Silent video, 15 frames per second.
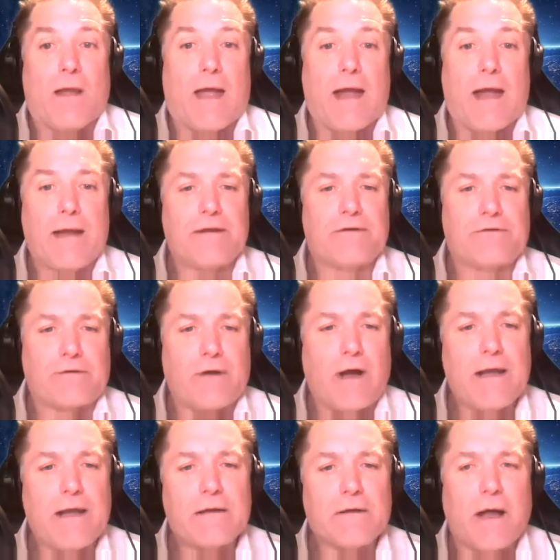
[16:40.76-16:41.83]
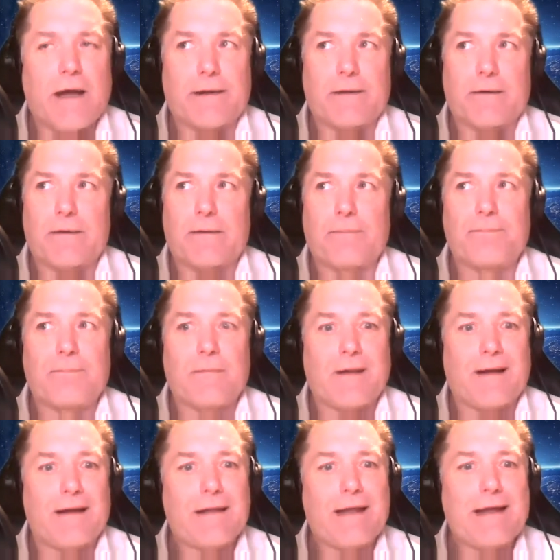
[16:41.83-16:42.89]
And it's kind of like,
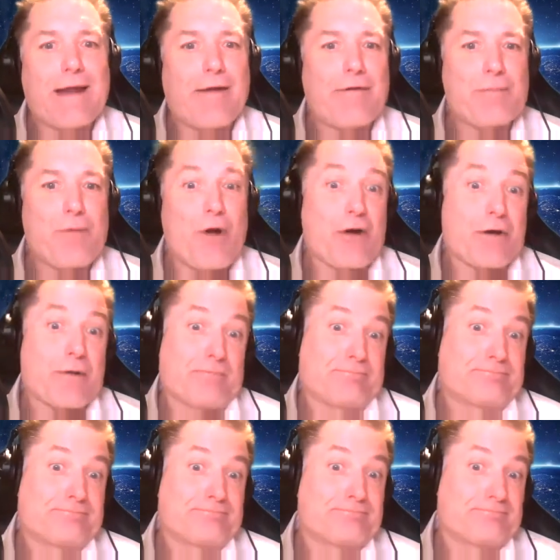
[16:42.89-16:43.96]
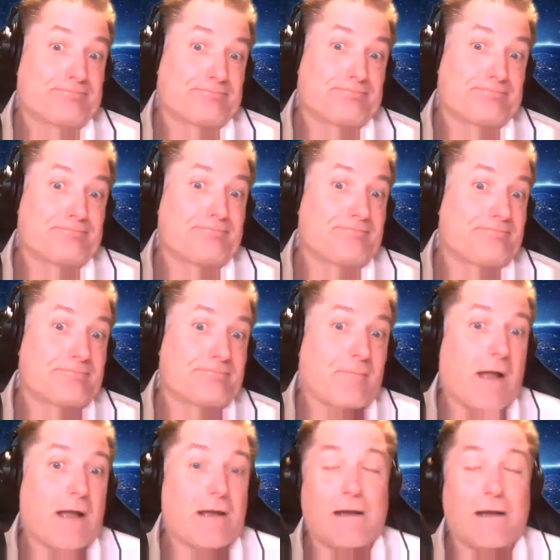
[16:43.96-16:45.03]
I like Harry Potter.
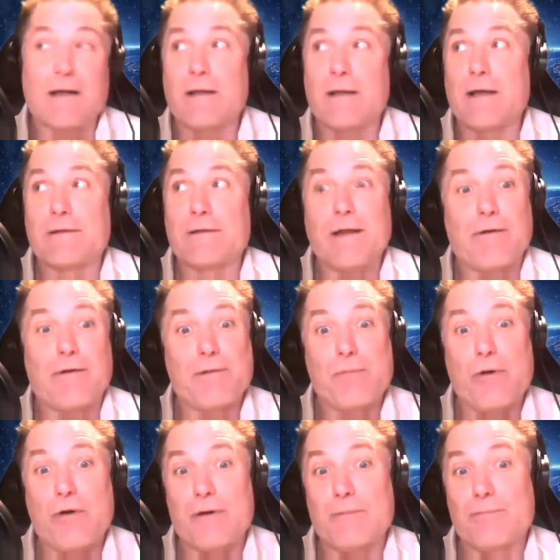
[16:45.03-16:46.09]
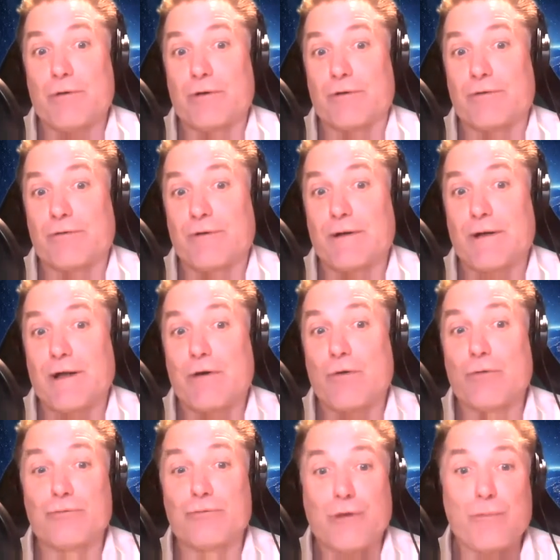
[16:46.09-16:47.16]
I like the Harry Potter books. I like
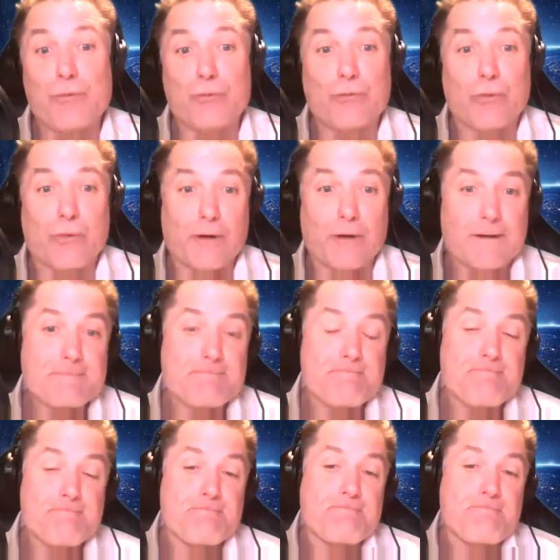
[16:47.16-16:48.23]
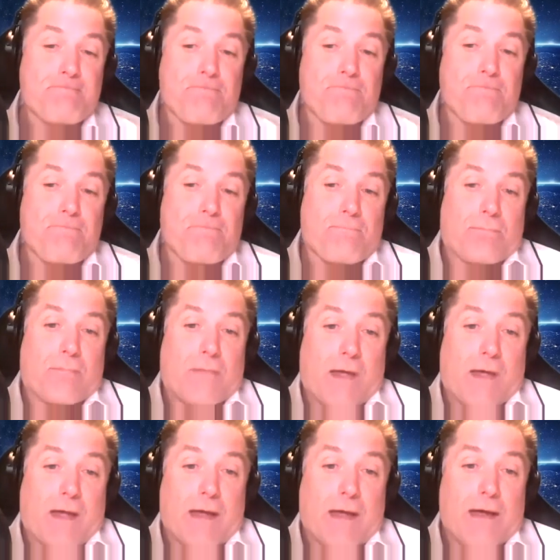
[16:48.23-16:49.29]
old Dumbledore.
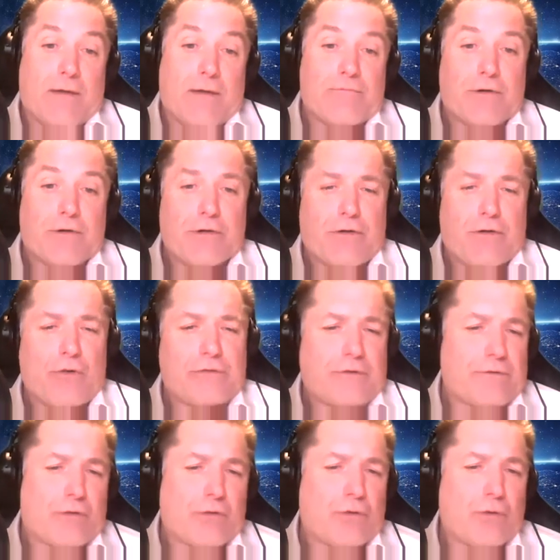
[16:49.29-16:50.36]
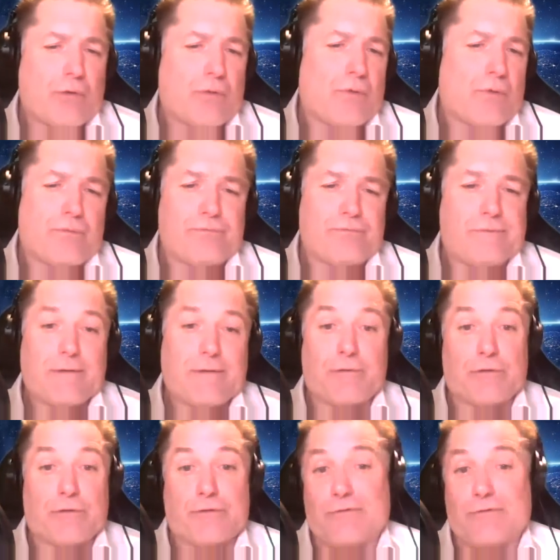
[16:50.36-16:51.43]
And for those of you who've
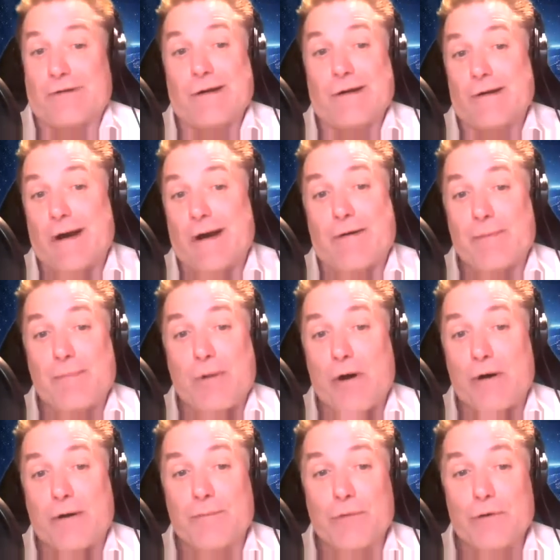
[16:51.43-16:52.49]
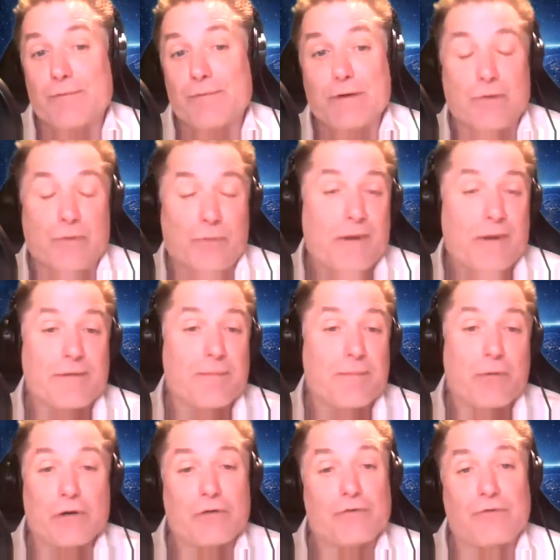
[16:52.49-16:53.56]
never seen a Harry Potter movie or read the
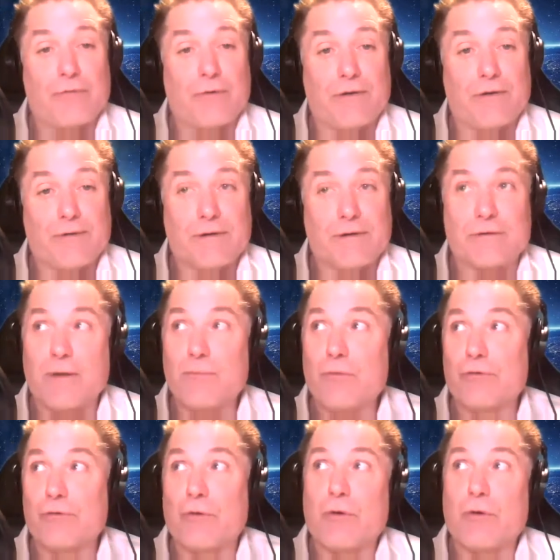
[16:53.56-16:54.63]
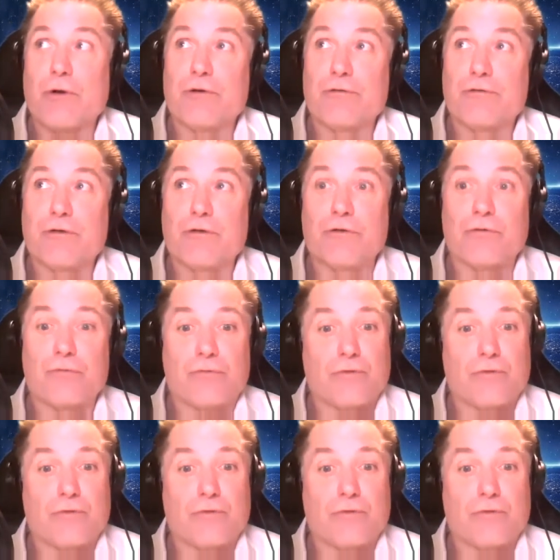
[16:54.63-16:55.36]
books or anything, Dumbledore is this